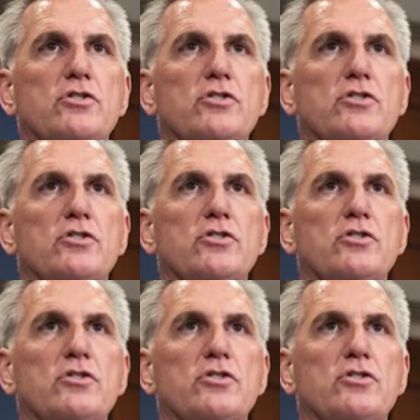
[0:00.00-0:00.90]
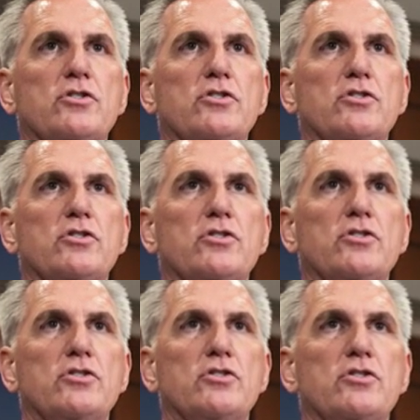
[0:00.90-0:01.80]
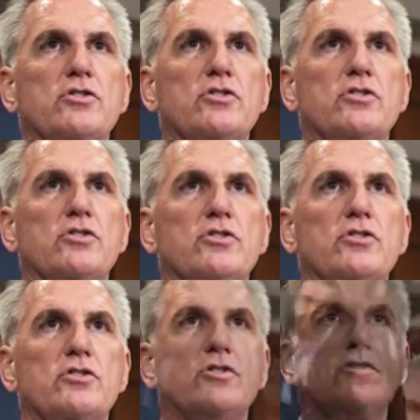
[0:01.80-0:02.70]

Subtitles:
No words are spoken by the person on screen.